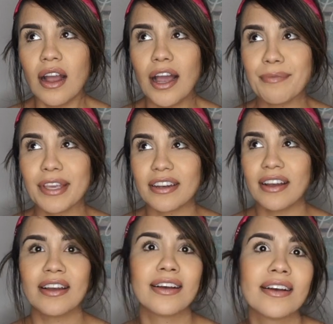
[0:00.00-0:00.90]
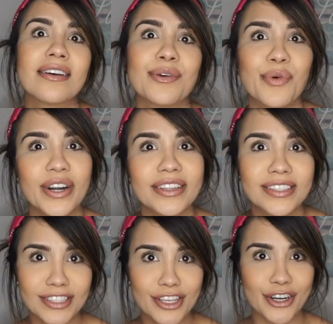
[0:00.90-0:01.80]
I mean, where did
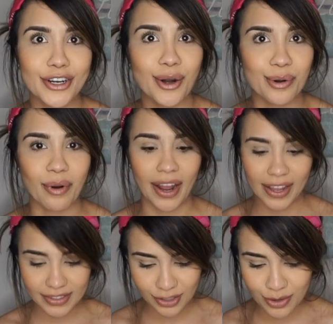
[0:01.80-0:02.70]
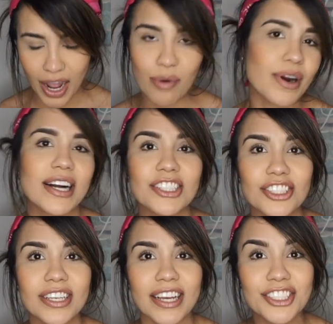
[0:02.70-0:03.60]
this year go, right? So now we're
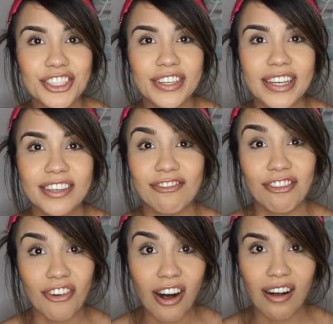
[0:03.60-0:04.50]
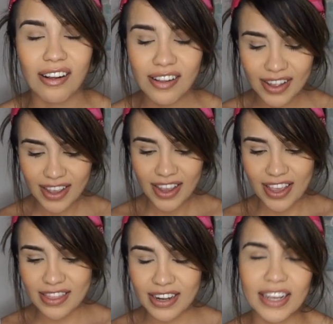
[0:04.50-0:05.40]
actually entering fall
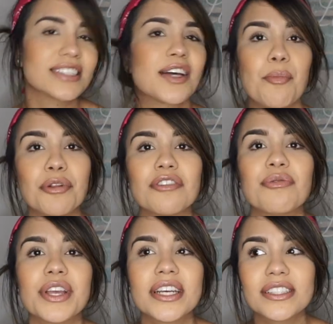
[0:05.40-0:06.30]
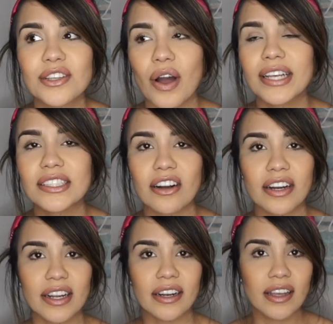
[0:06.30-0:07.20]
in the next couple of weeks, so I
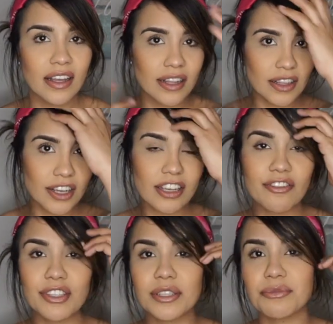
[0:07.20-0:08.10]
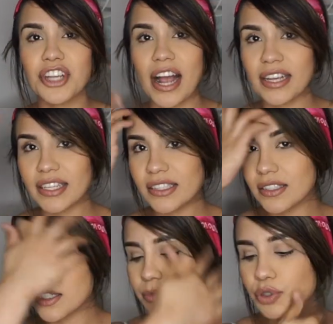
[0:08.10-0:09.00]
started looking for some jackets
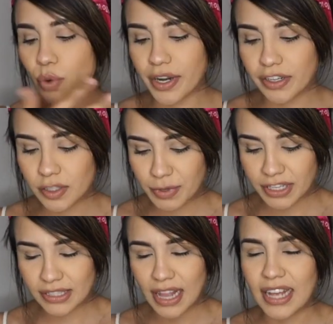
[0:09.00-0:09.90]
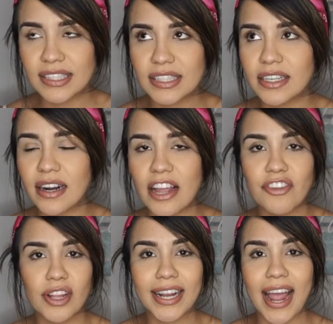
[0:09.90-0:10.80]
and some sweaters, because last year I
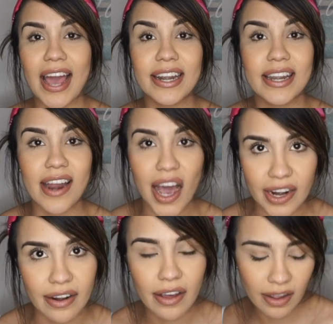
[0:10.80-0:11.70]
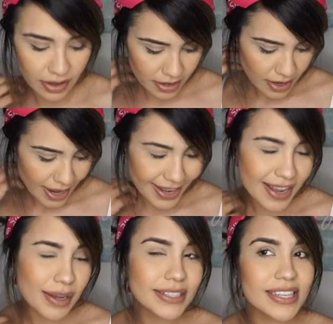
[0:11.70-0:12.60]
felt like I had none, and
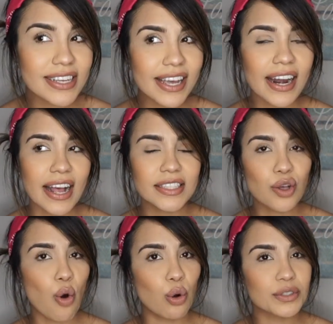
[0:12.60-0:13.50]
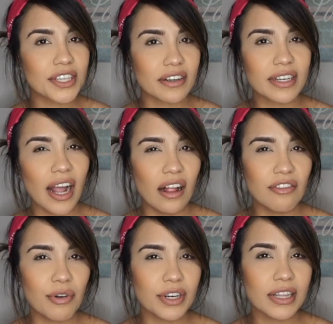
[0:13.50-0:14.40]
it didn't get as cold here in
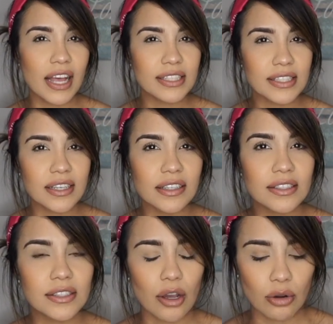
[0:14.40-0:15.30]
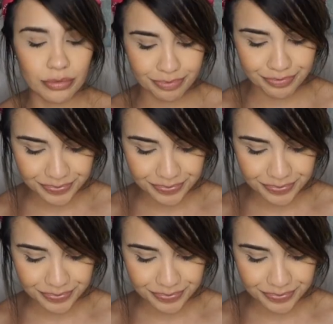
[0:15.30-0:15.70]
California last year, so,